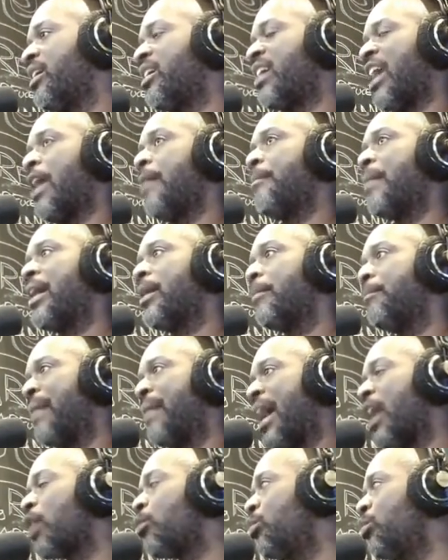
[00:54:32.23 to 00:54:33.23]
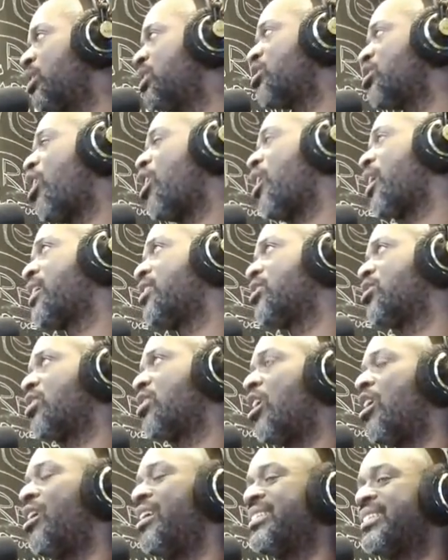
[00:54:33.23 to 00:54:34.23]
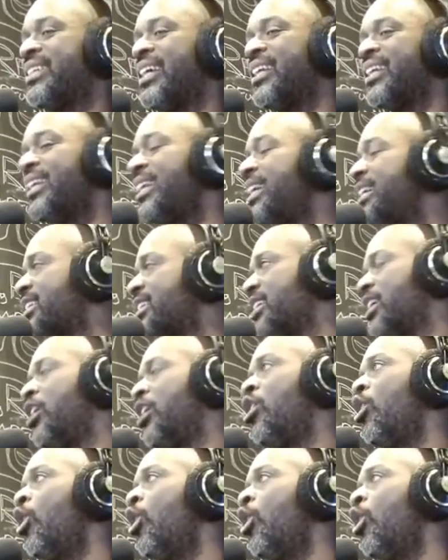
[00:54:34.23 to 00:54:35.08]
came out of backwoods Arkansas, and said, listen,